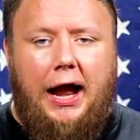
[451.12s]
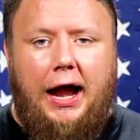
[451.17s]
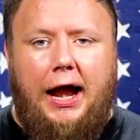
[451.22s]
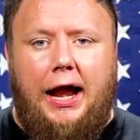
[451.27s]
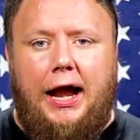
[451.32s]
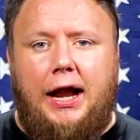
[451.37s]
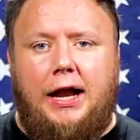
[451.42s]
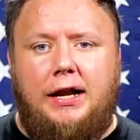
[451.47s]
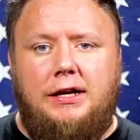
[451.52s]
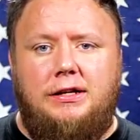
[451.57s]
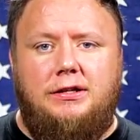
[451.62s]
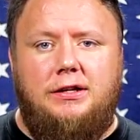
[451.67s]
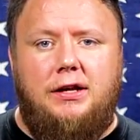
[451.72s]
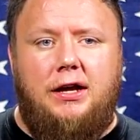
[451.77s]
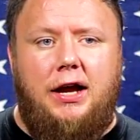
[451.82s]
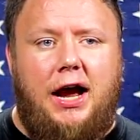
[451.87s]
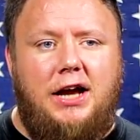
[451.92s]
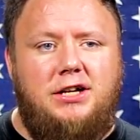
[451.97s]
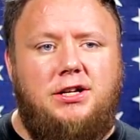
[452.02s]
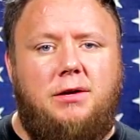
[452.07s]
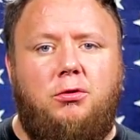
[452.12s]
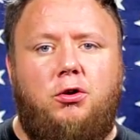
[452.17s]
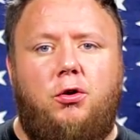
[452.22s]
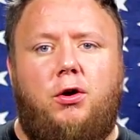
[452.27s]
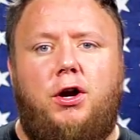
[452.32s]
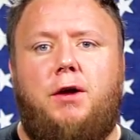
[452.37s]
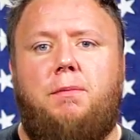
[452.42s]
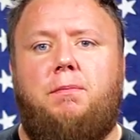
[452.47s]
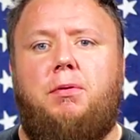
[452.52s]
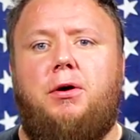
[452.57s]
And as I'm
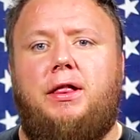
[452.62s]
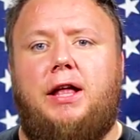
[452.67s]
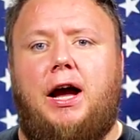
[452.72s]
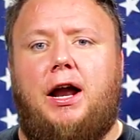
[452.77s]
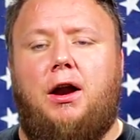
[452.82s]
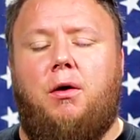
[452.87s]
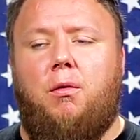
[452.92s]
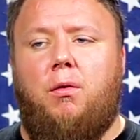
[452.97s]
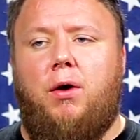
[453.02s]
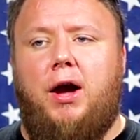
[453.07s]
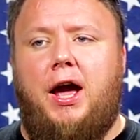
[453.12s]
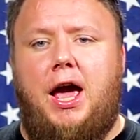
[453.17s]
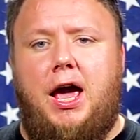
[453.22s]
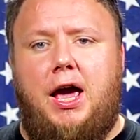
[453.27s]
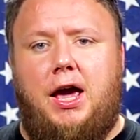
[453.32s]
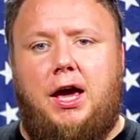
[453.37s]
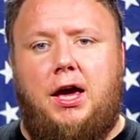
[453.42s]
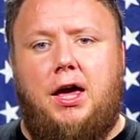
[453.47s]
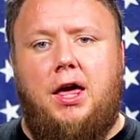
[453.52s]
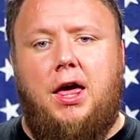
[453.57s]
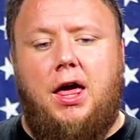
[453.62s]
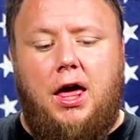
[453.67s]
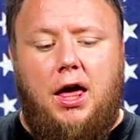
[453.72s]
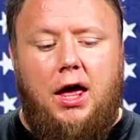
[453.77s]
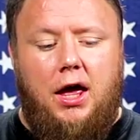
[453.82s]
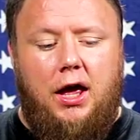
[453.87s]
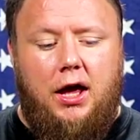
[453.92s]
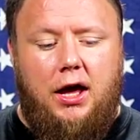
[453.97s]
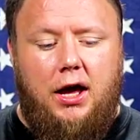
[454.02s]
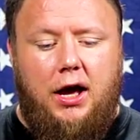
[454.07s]
going to put that away,
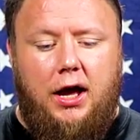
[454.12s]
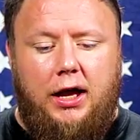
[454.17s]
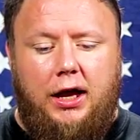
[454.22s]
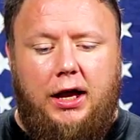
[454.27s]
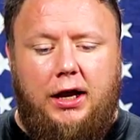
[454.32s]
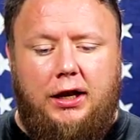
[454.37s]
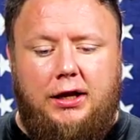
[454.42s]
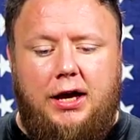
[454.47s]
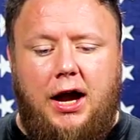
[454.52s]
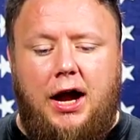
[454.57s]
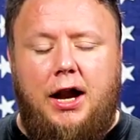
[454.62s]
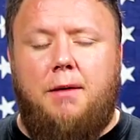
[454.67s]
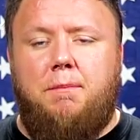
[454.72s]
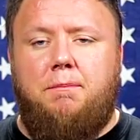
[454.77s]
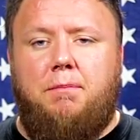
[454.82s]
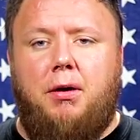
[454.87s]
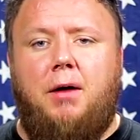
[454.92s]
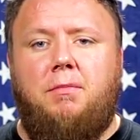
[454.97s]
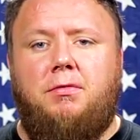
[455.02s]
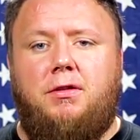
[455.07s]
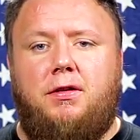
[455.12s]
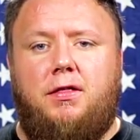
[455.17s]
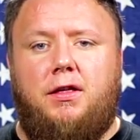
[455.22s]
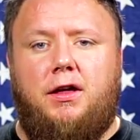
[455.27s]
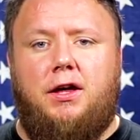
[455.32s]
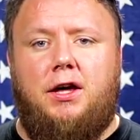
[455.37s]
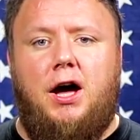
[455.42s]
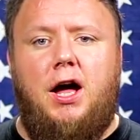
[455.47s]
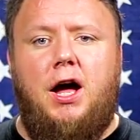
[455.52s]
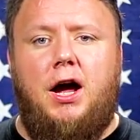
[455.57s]
it kind of bumped
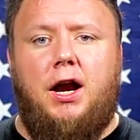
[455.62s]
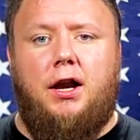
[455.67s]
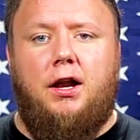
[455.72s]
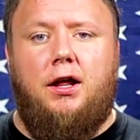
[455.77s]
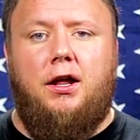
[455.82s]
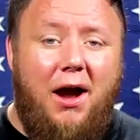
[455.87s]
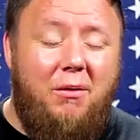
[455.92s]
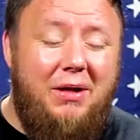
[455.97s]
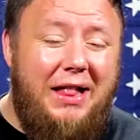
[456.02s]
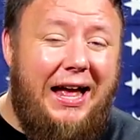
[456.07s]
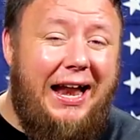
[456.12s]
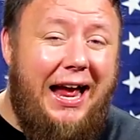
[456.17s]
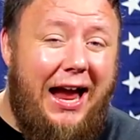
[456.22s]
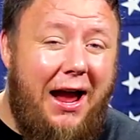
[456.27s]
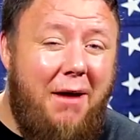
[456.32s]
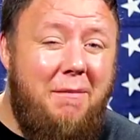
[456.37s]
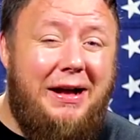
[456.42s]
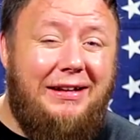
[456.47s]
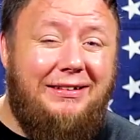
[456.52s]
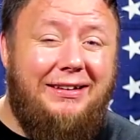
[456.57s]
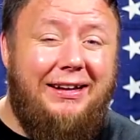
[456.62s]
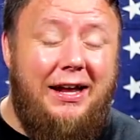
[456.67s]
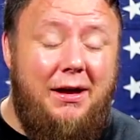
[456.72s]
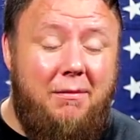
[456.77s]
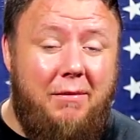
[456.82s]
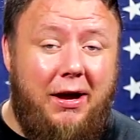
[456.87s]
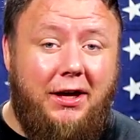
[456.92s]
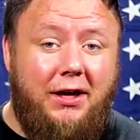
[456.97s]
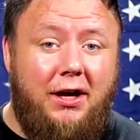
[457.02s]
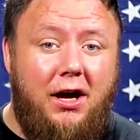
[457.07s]
the gun. And when that handbasket
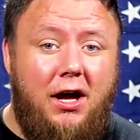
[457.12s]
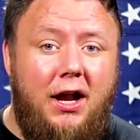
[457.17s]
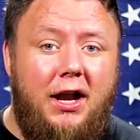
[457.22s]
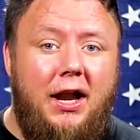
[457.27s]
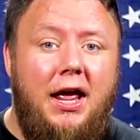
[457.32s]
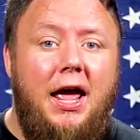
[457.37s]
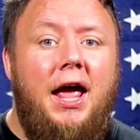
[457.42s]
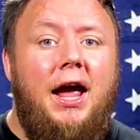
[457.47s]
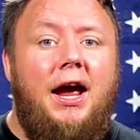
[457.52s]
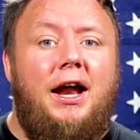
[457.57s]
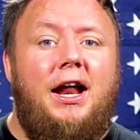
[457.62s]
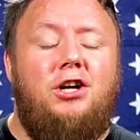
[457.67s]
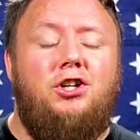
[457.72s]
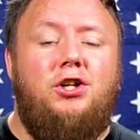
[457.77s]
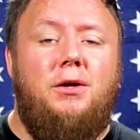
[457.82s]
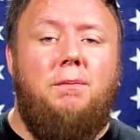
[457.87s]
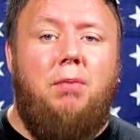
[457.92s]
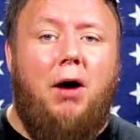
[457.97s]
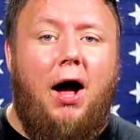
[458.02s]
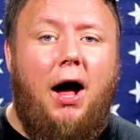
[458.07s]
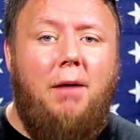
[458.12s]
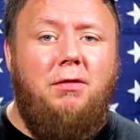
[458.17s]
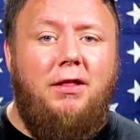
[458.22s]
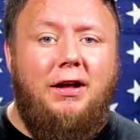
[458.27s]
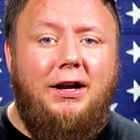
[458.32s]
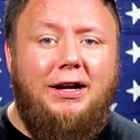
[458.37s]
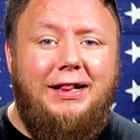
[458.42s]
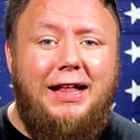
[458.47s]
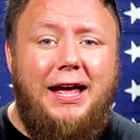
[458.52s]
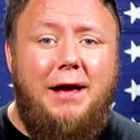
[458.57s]
hit my gun, it actually popped
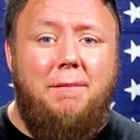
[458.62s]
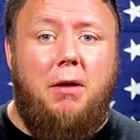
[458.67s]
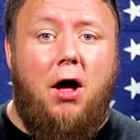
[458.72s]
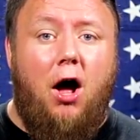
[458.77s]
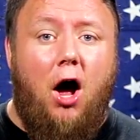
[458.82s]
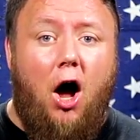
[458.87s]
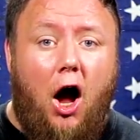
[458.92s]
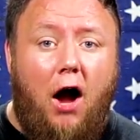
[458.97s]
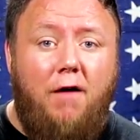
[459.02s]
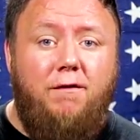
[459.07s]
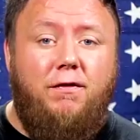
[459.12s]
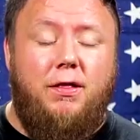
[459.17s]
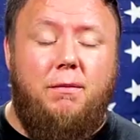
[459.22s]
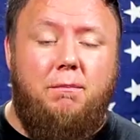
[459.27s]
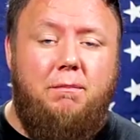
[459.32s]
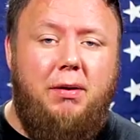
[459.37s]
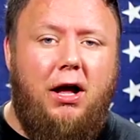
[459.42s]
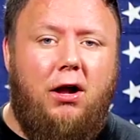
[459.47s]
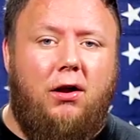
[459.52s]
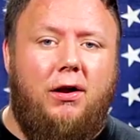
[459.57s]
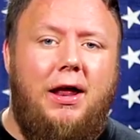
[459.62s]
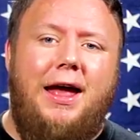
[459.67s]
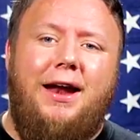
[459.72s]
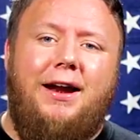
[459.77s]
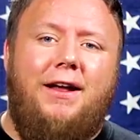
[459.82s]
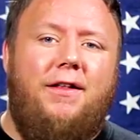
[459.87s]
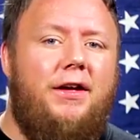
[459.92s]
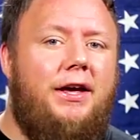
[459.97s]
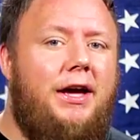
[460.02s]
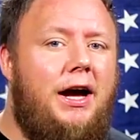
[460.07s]
the clip off the belt.
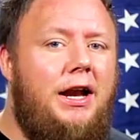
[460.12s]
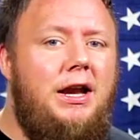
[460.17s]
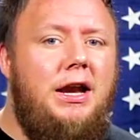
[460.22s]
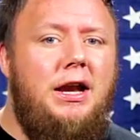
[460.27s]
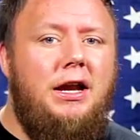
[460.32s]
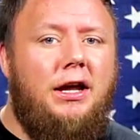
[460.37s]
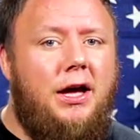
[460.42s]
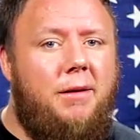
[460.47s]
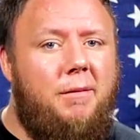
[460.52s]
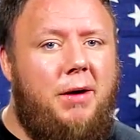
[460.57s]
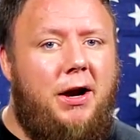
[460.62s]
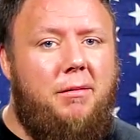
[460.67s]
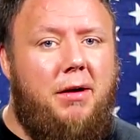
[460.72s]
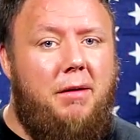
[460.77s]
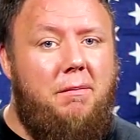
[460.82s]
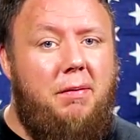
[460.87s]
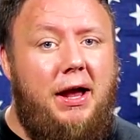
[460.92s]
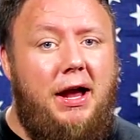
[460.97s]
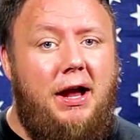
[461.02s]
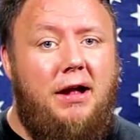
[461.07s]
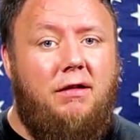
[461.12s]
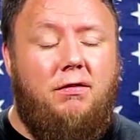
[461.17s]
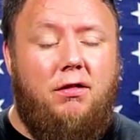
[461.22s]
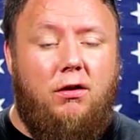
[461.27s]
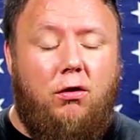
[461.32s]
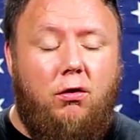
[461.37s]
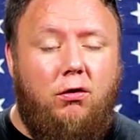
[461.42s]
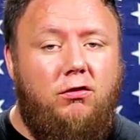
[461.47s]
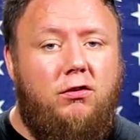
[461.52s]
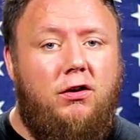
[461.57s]
Now the gun didn't come out of my pants,
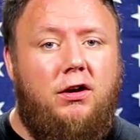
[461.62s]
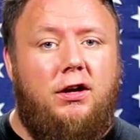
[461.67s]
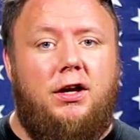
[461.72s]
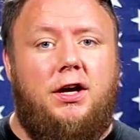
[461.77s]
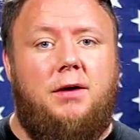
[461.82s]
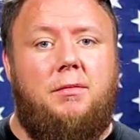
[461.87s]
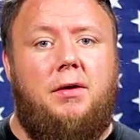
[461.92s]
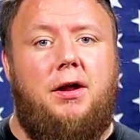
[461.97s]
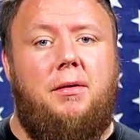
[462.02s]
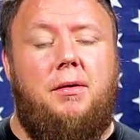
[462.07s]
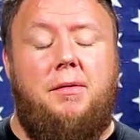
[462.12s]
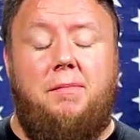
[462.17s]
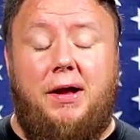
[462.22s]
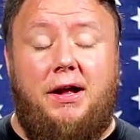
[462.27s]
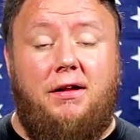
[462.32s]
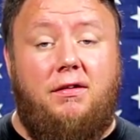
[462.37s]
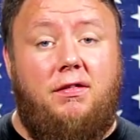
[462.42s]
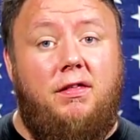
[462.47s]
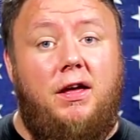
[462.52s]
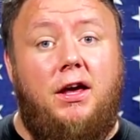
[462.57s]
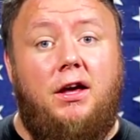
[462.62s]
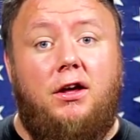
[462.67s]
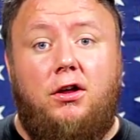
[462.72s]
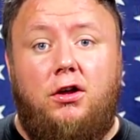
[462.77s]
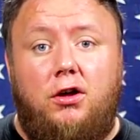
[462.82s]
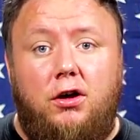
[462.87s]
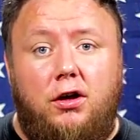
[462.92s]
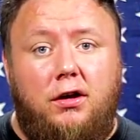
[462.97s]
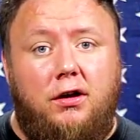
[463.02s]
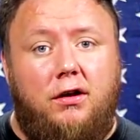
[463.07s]
the holster didn't come out of my pants, thank
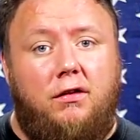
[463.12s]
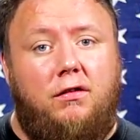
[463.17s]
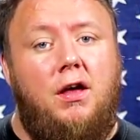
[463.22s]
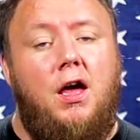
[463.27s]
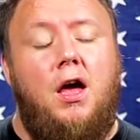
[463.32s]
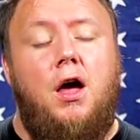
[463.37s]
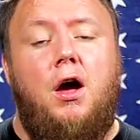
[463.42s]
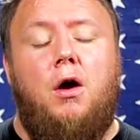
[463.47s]
goodness,